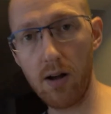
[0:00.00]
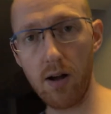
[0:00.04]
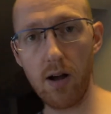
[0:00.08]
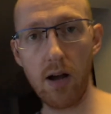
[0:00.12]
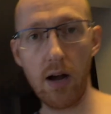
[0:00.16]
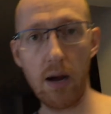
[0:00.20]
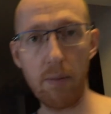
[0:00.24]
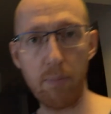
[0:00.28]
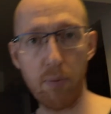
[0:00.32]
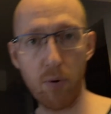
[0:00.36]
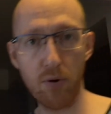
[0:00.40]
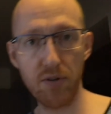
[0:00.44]

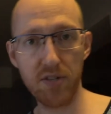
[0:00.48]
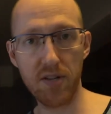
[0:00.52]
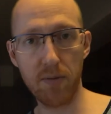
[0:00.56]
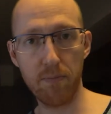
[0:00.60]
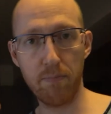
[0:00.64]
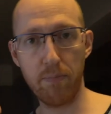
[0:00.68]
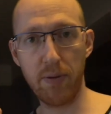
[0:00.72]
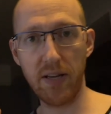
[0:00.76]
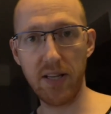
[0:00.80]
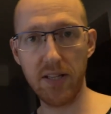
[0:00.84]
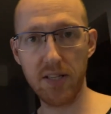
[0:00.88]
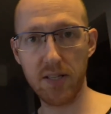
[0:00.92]
I bought
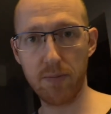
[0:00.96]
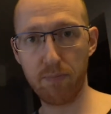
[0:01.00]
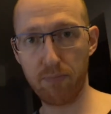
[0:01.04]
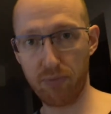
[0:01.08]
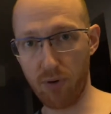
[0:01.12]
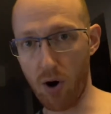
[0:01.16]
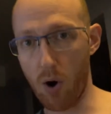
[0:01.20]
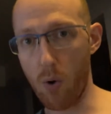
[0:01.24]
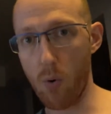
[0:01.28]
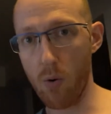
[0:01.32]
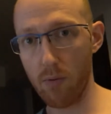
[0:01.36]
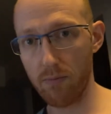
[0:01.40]
some Beats
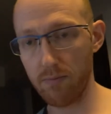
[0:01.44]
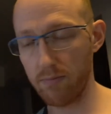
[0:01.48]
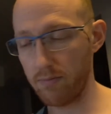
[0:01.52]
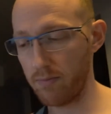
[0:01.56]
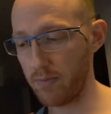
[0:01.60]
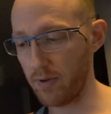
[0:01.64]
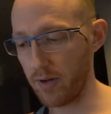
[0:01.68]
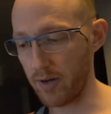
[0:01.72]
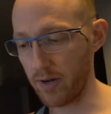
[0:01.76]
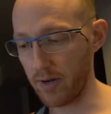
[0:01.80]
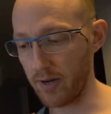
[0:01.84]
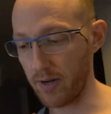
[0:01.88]
Pro
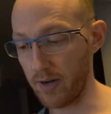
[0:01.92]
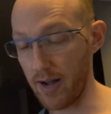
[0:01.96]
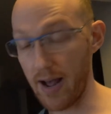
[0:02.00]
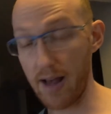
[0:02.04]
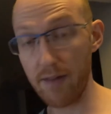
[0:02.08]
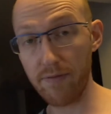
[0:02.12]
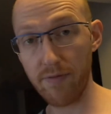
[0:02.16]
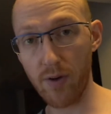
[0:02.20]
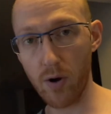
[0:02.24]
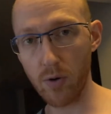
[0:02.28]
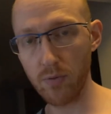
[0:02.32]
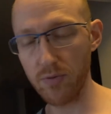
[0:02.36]

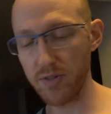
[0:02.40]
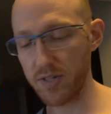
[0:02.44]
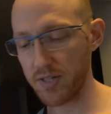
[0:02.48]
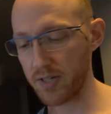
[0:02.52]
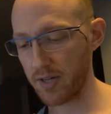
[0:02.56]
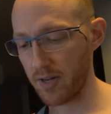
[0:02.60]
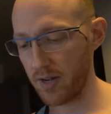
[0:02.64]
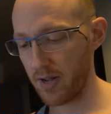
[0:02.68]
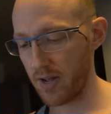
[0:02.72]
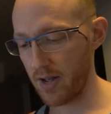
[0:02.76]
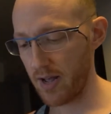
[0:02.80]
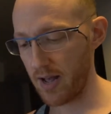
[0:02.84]

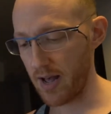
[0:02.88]
headphones,